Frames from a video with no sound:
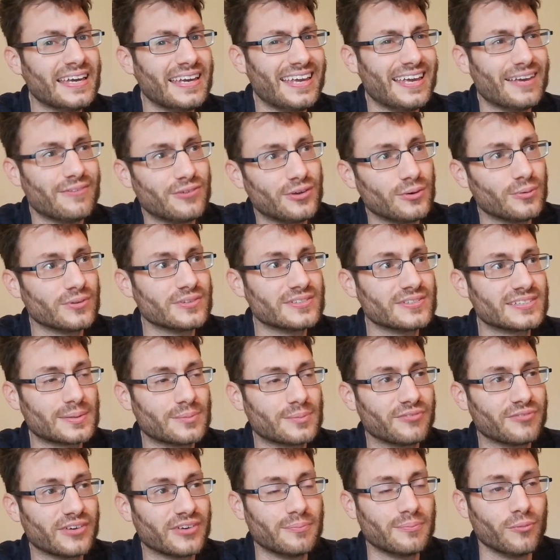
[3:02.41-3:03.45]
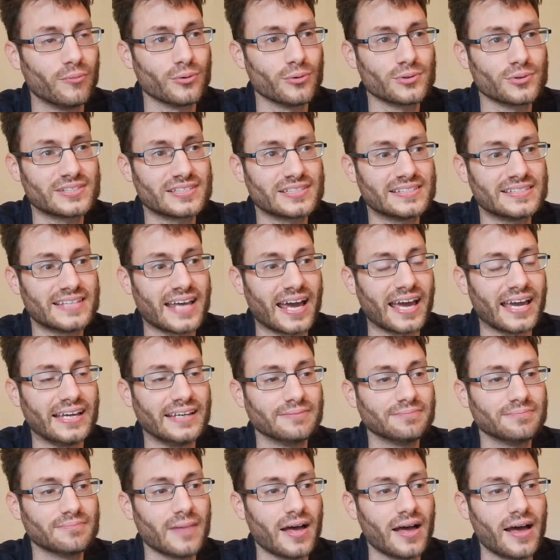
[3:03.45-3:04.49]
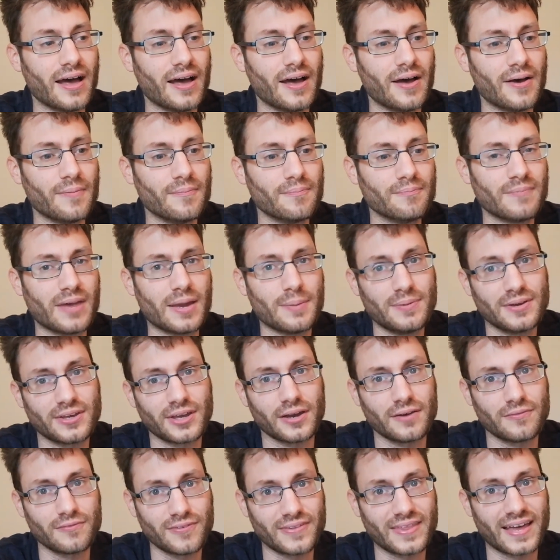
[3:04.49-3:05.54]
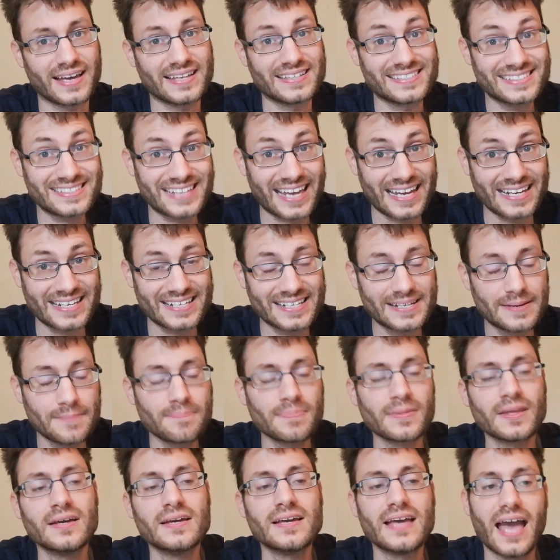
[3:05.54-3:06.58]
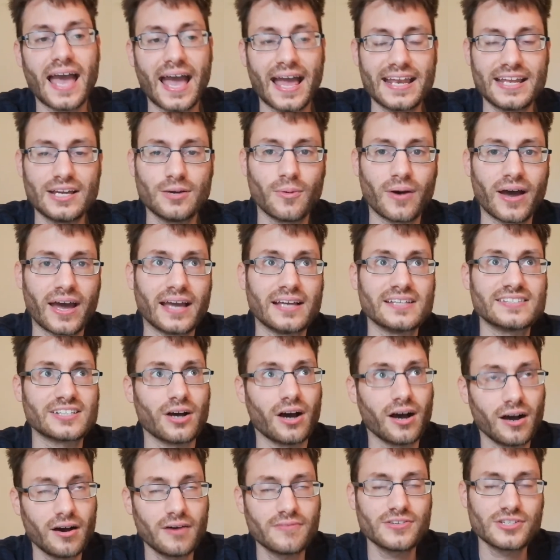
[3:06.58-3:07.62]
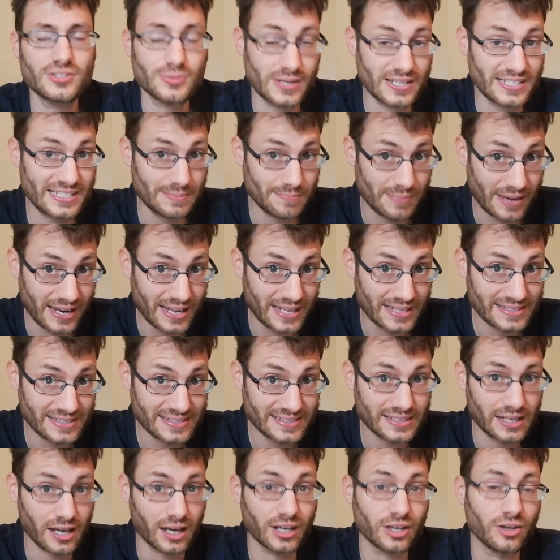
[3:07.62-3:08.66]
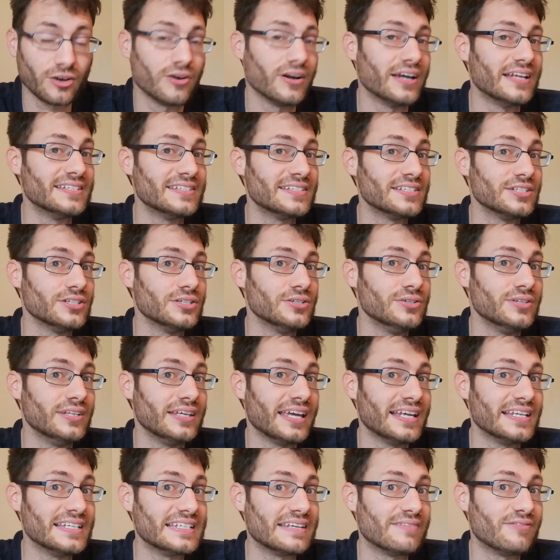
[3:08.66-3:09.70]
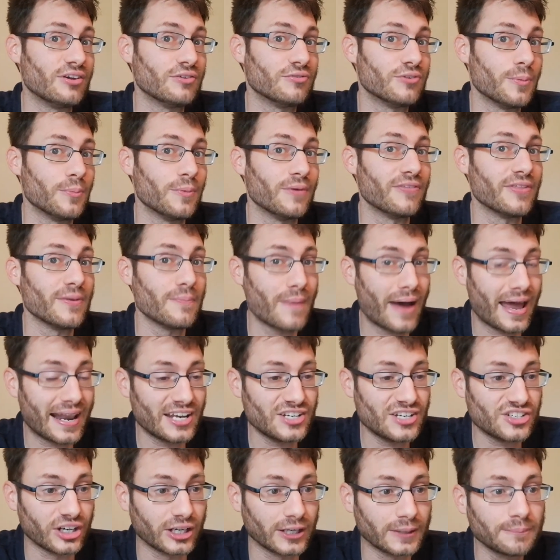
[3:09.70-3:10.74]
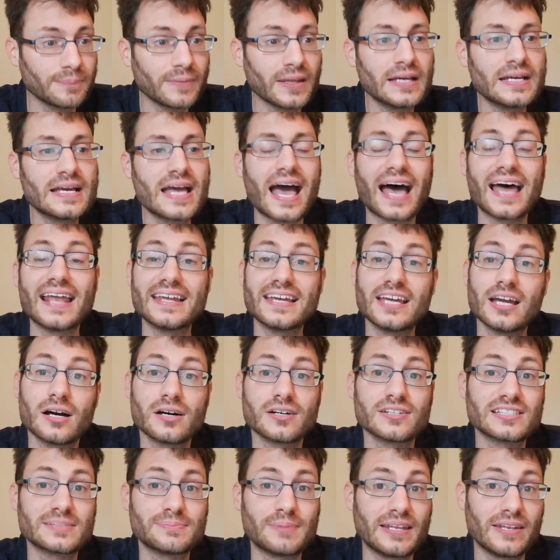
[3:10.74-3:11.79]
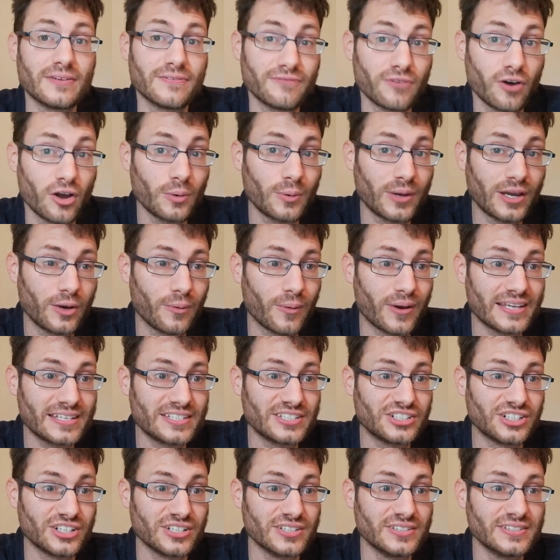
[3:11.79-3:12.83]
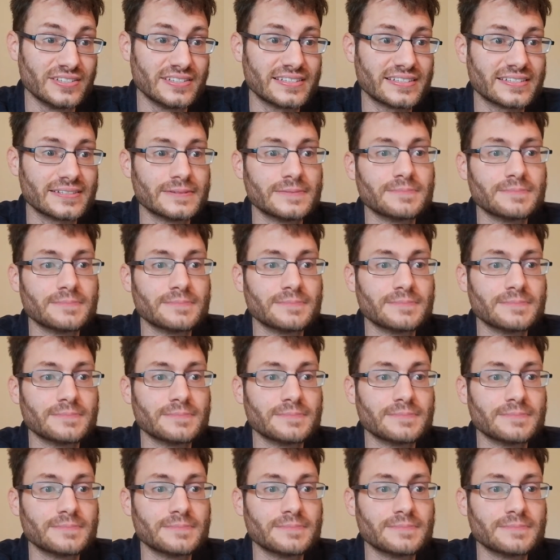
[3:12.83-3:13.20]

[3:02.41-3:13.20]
If you want something more sedate, maybe go for that instead. Anyway, so after 20 minutes, I got into the interview room with the manager, and he asked me the following questions.